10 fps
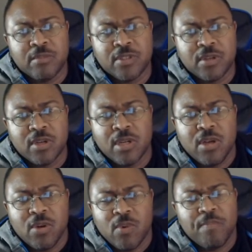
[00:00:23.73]
so
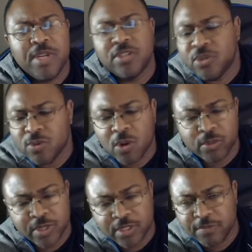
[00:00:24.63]
won't be too long
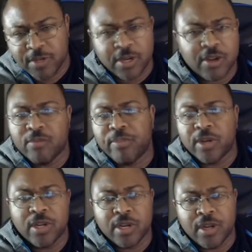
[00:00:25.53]
with this video,
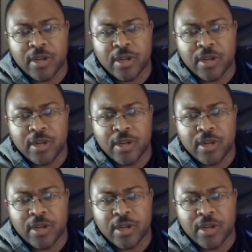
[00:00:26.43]
but